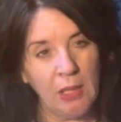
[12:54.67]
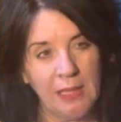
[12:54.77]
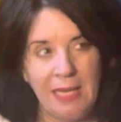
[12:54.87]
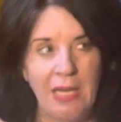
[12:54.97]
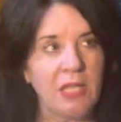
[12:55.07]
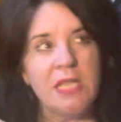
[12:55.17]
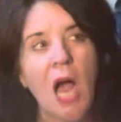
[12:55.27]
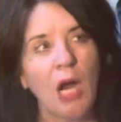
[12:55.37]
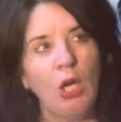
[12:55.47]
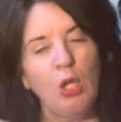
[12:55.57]
It's
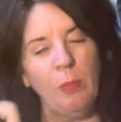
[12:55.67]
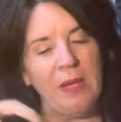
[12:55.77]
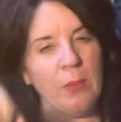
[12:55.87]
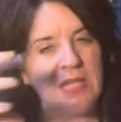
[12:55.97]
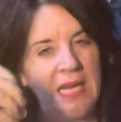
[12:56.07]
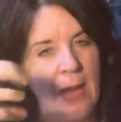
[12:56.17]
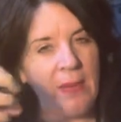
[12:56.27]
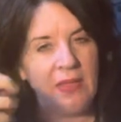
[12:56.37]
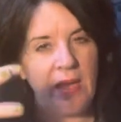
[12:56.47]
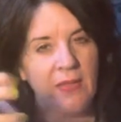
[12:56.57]
not glue, but it was a
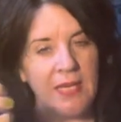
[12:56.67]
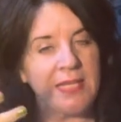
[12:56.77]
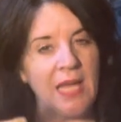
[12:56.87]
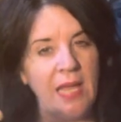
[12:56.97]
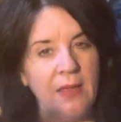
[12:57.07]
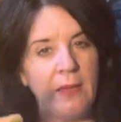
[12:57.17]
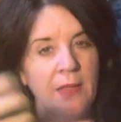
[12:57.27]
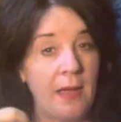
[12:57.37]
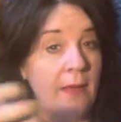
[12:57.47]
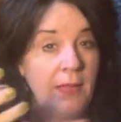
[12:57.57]
gummy thing that said that,
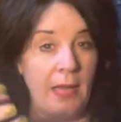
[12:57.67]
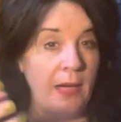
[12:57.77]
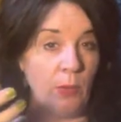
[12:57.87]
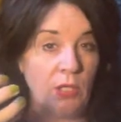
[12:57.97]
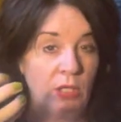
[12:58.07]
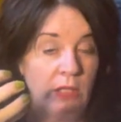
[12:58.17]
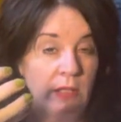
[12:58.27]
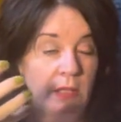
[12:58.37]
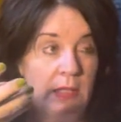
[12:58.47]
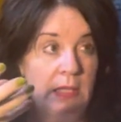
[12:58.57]
that, that it would
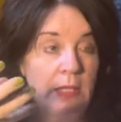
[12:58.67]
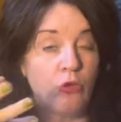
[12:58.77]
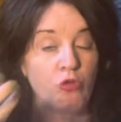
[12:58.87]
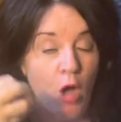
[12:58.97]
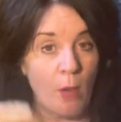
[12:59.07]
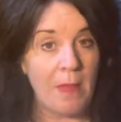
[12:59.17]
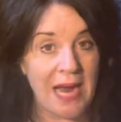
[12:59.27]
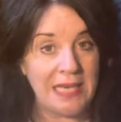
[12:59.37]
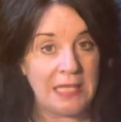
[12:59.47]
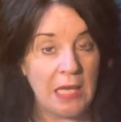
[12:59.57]
draw
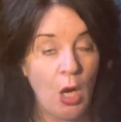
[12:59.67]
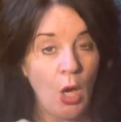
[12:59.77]
mice